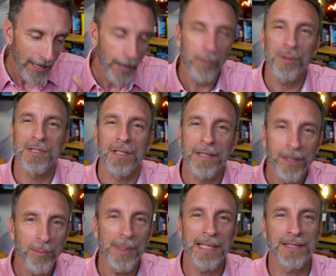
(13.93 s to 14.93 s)
it was a
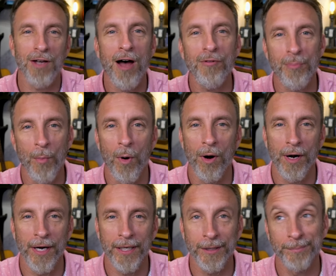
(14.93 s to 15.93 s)
little bit
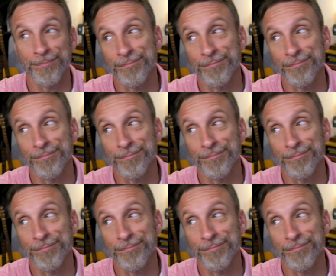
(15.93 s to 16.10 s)
sophomoric.